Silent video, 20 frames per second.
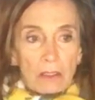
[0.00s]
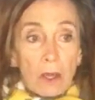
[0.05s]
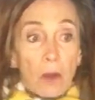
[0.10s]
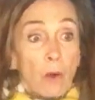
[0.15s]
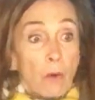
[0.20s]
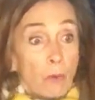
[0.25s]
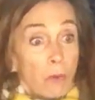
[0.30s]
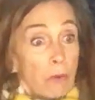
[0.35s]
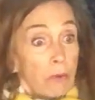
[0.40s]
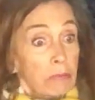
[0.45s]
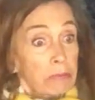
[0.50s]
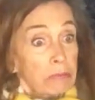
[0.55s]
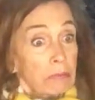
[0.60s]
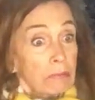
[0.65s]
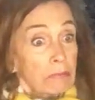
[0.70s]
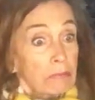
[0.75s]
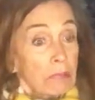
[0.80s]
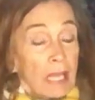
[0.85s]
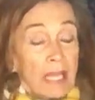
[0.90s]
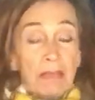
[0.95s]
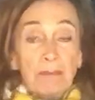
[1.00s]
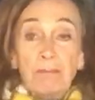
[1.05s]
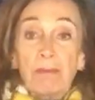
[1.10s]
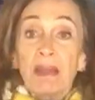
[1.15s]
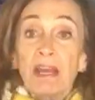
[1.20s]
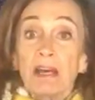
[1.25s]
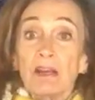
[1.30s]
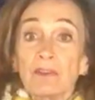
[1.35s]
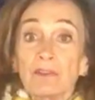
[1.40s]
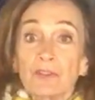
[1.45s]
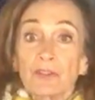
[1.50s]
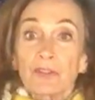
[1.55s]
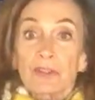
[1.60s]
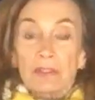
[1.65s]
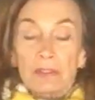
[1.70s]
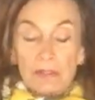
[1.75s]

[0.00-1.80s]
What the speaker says: Oh, 8 pounds.